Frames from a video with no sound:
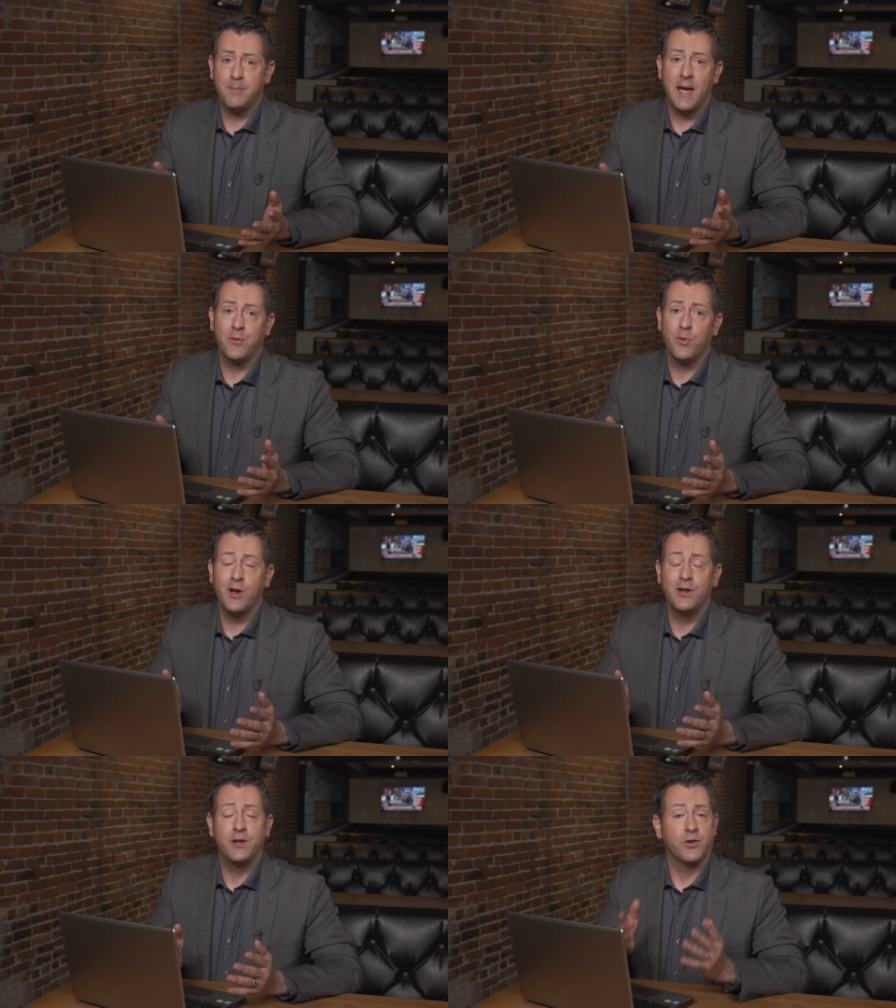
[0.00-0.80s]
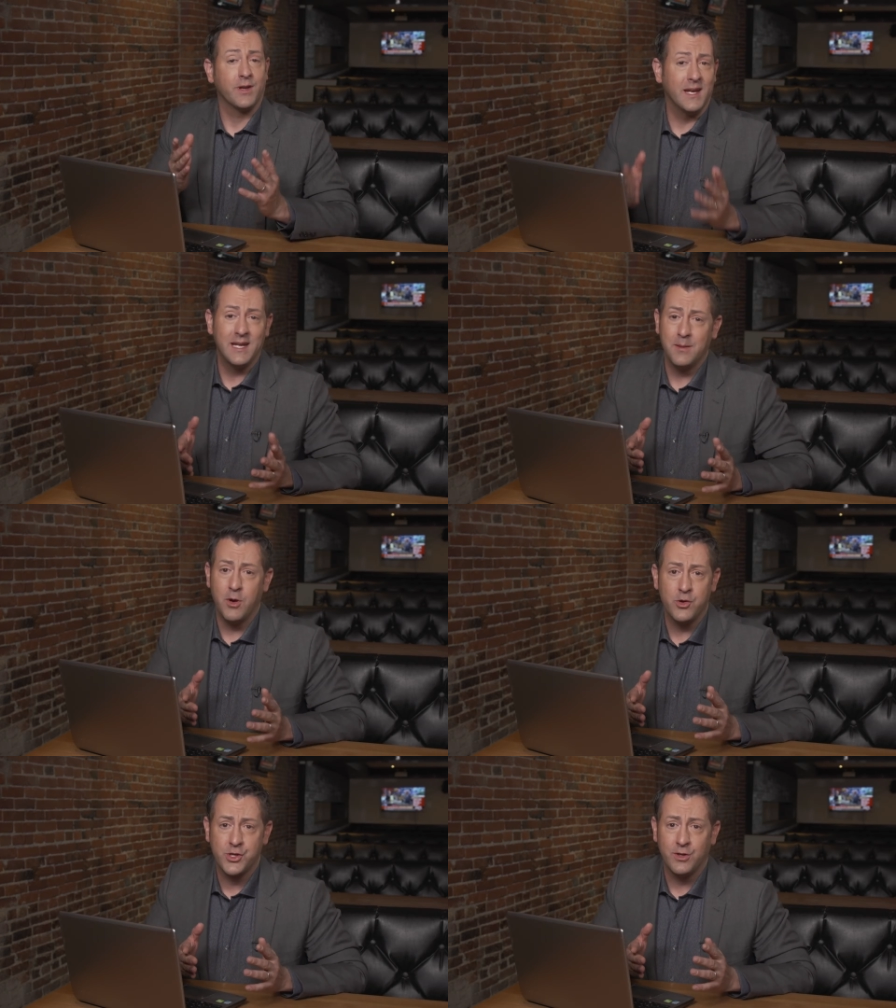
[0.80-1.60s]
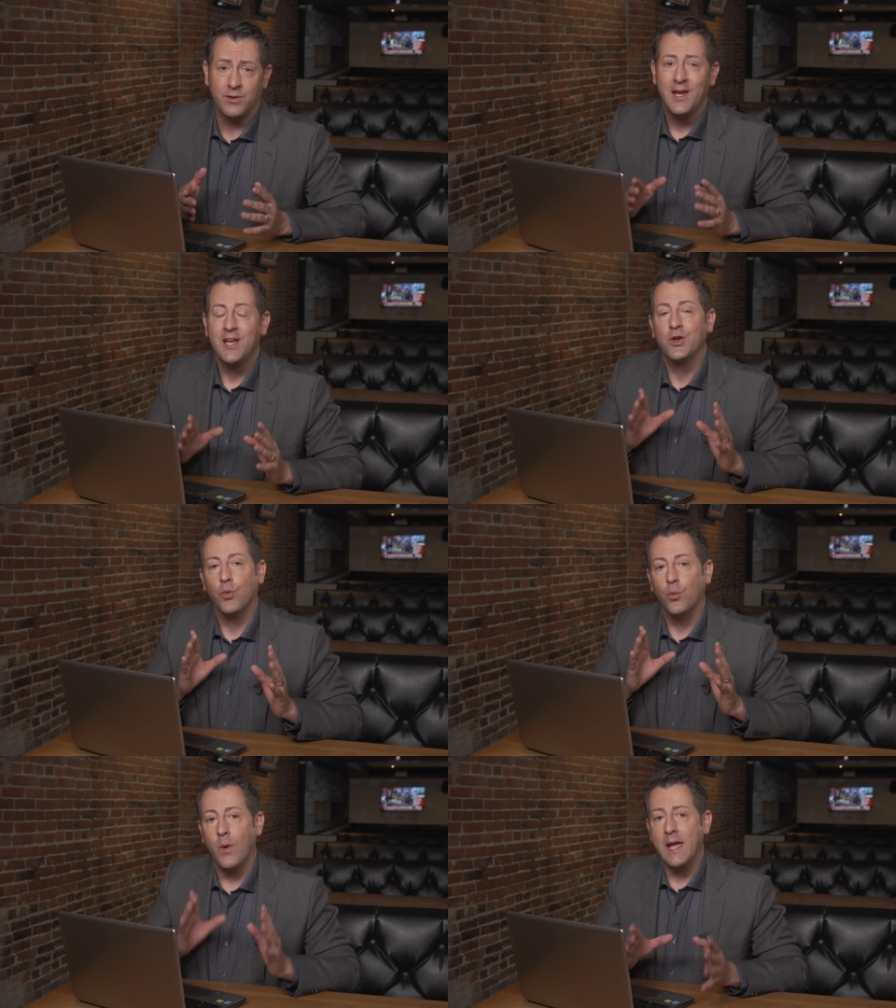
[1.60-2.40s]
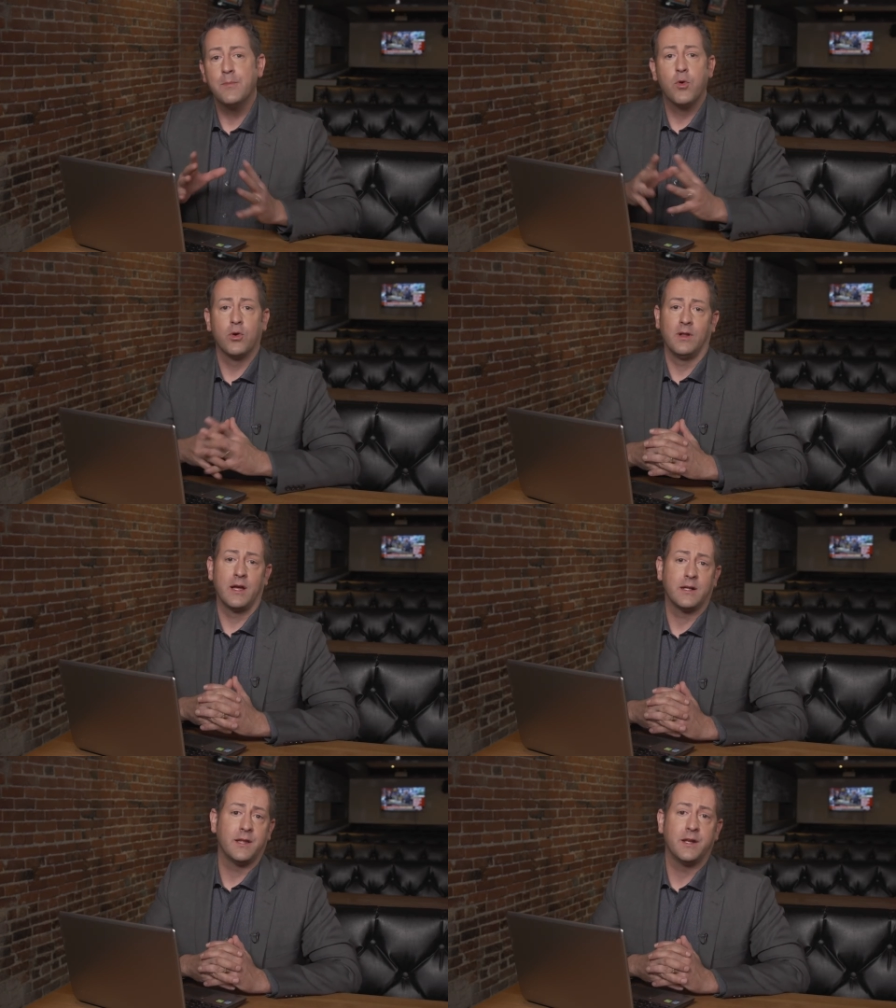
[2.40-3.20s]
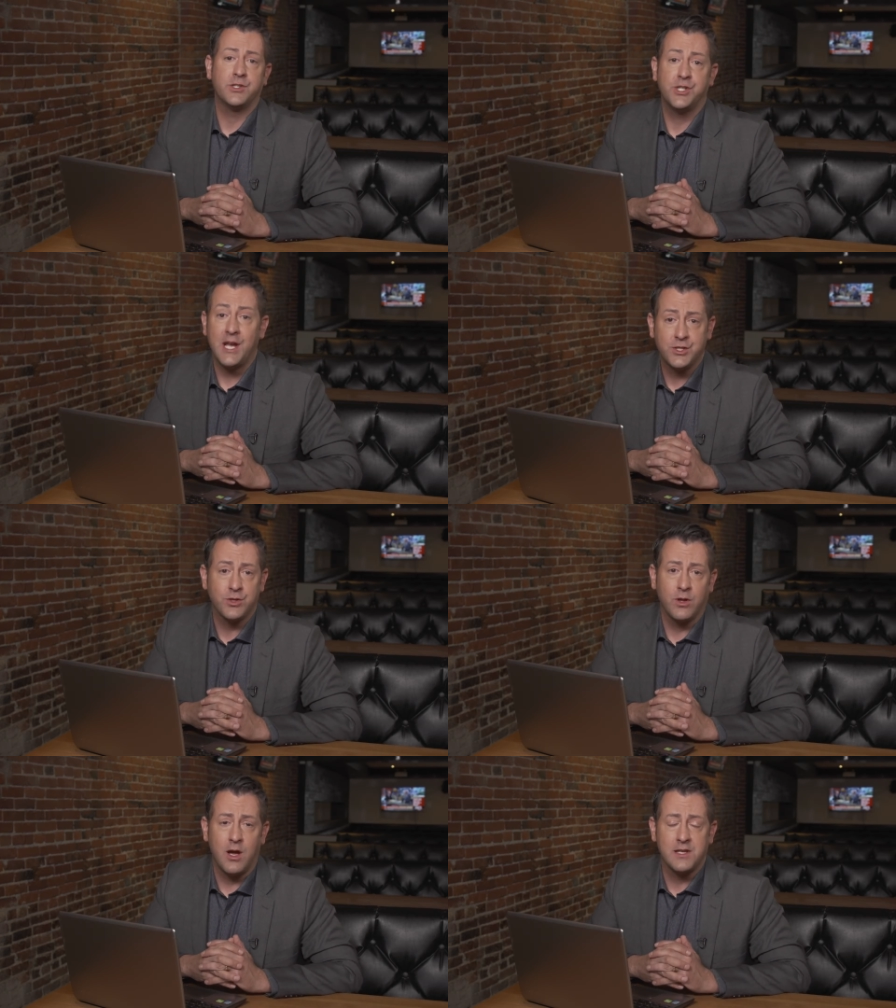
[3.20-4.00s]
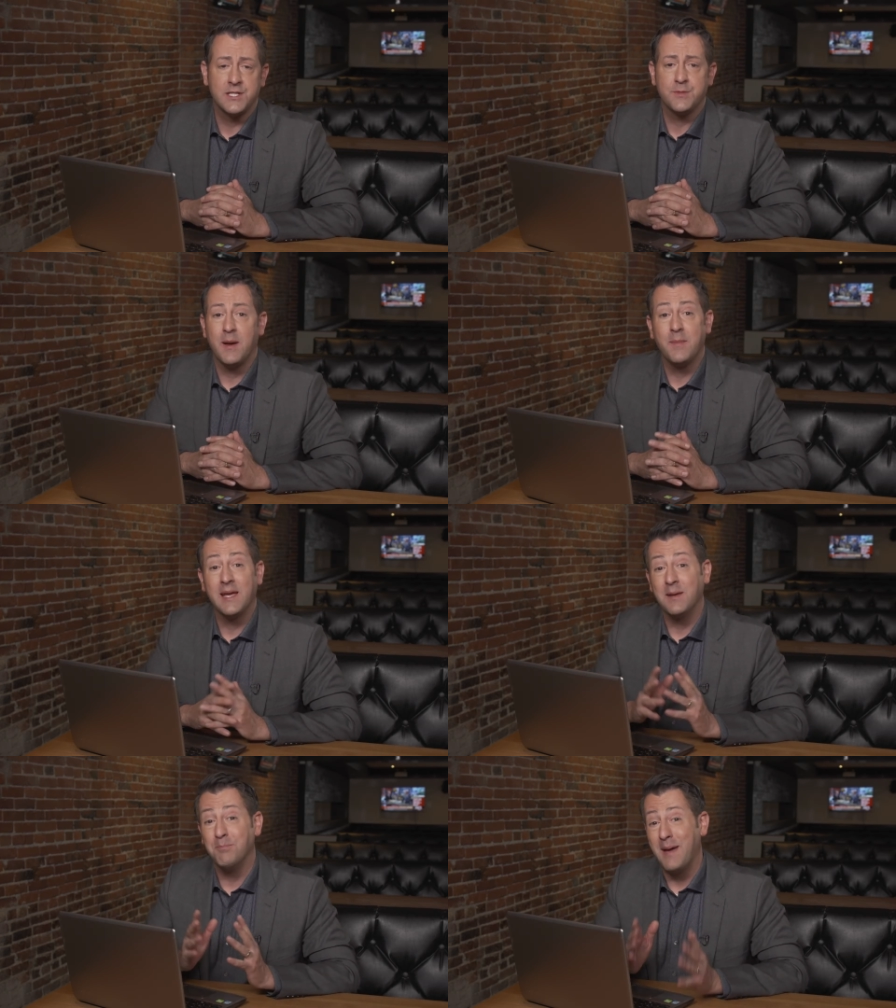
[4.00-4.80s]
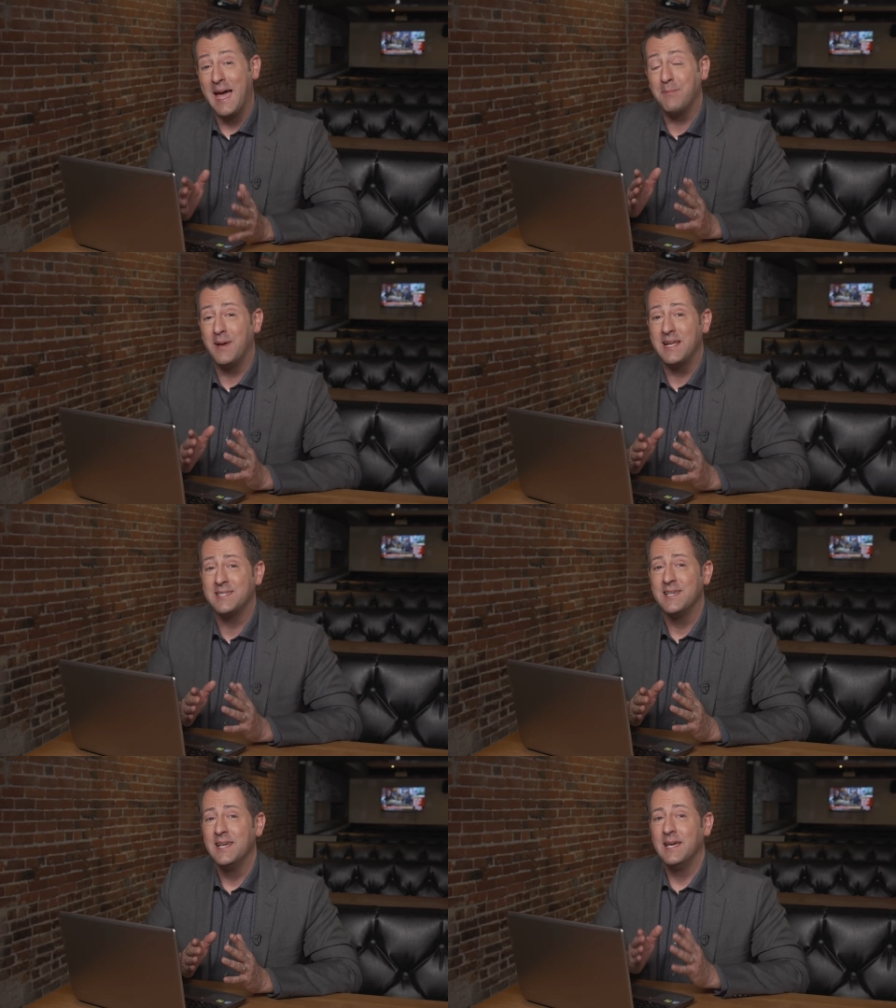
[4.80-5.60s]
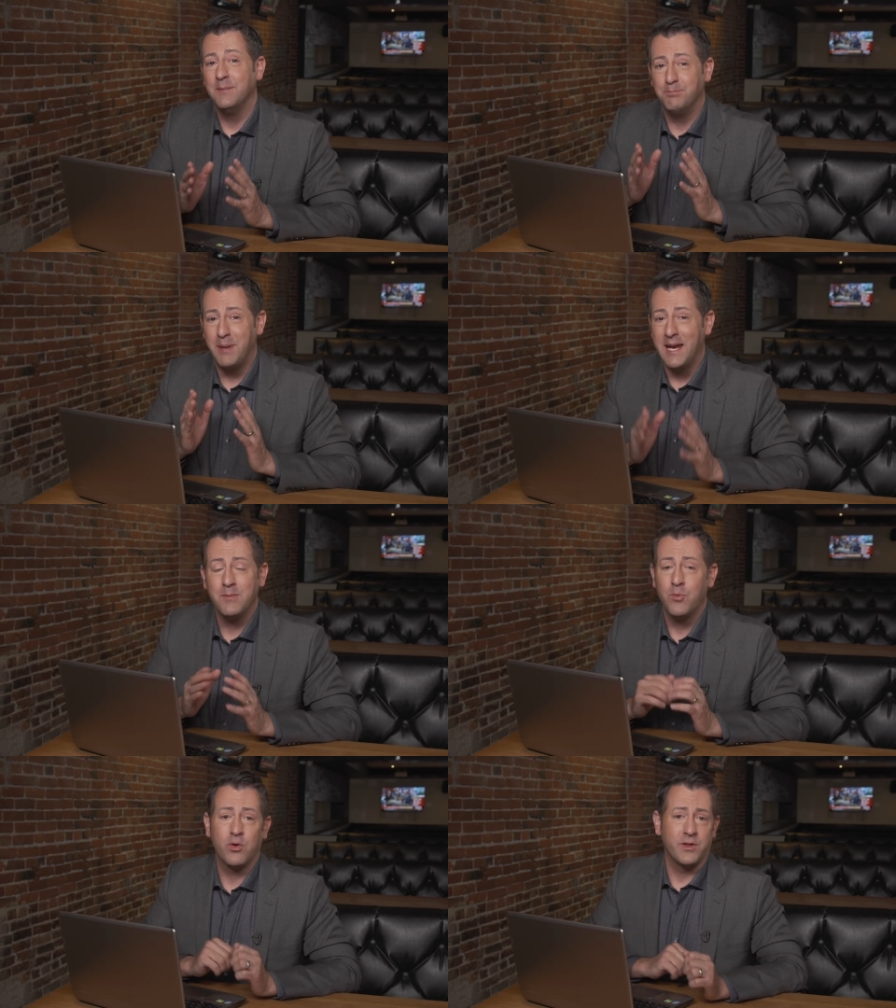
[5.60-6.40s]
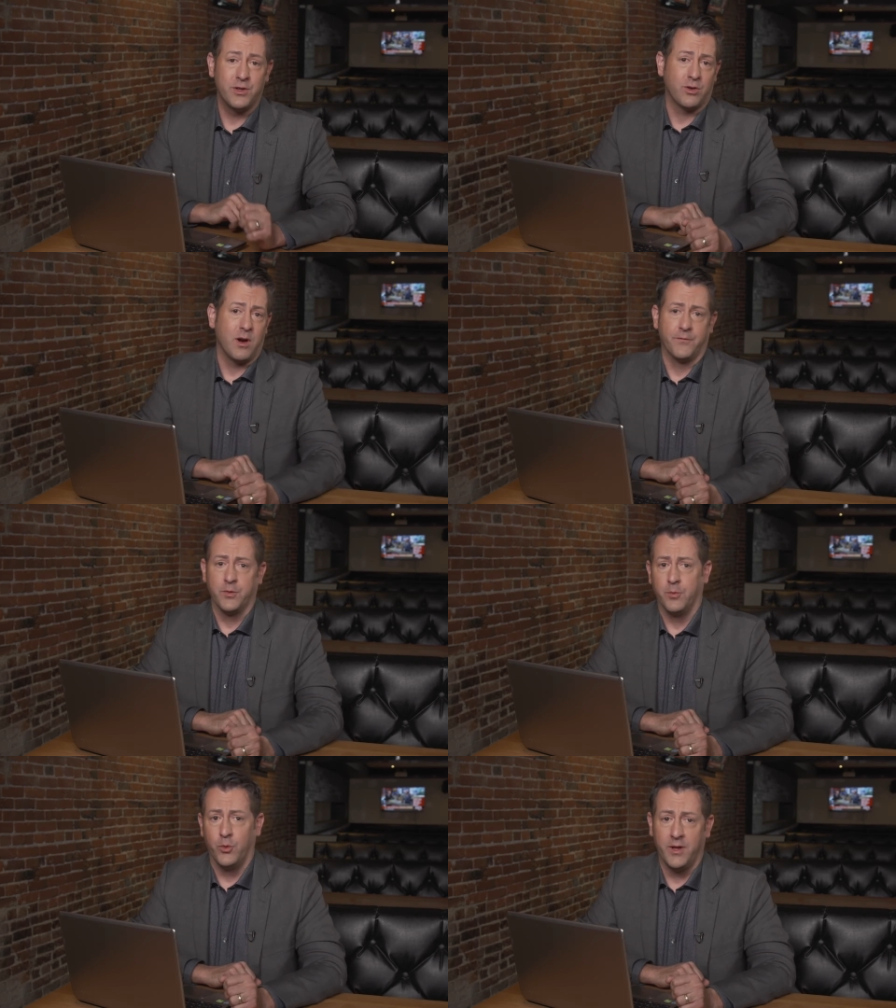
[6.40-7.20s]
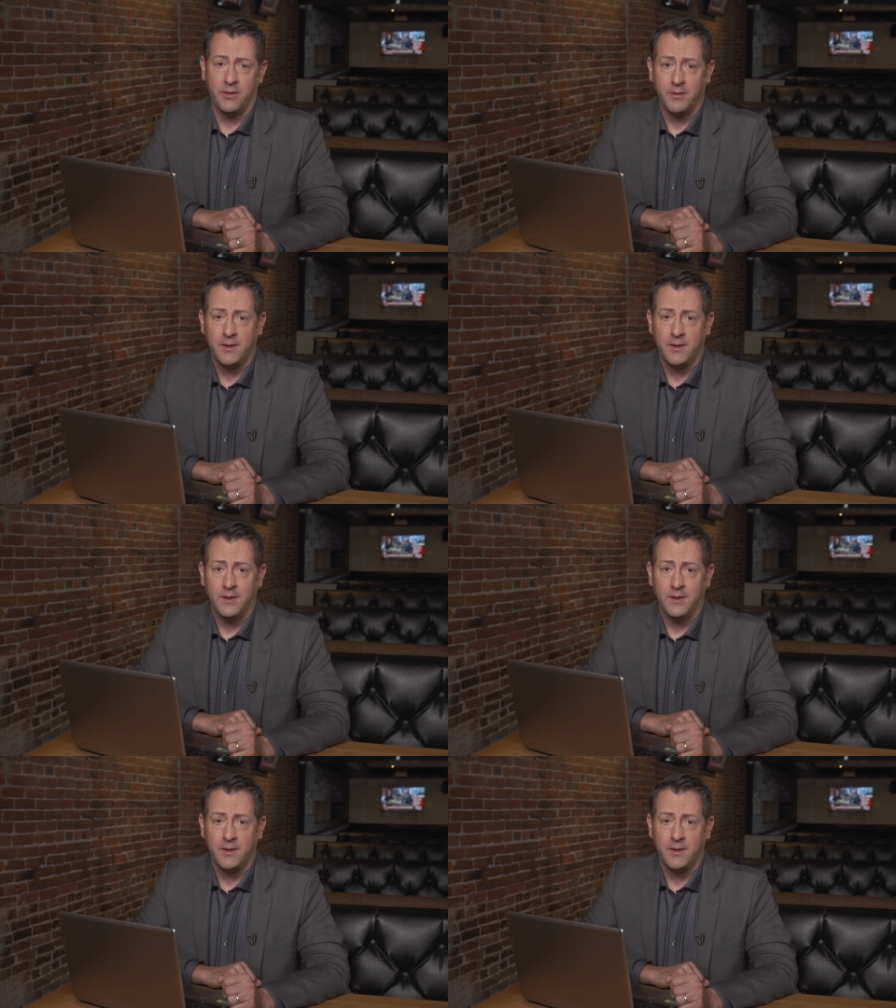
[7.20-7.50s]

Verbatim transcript: bad run and you're getting emotional, you're way more likely to chase your losses by making bad bets and betting more than you're comfortable with.